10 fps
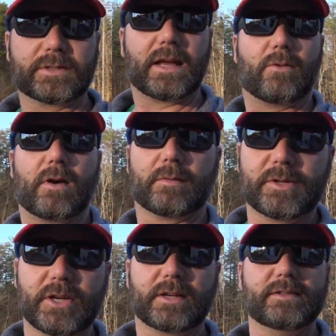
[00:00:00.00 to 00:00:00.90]
Gotta water my
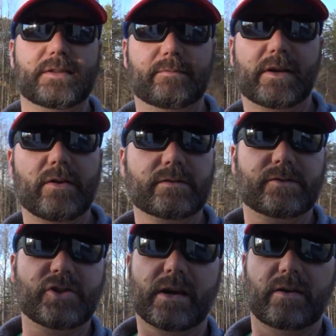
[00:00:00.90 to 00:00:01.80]
chickens and my goats
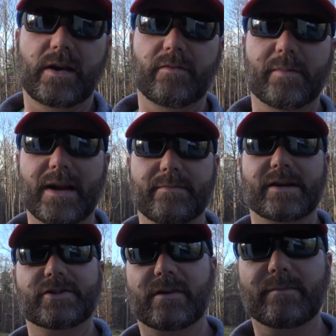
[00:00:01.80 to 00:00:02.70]
and check on everybody,
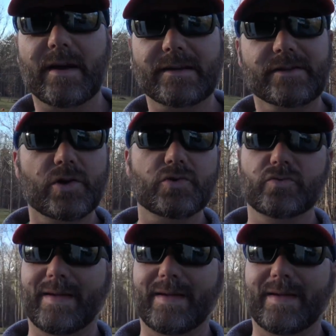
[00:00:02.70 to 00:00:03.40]
make sure everybody's cool,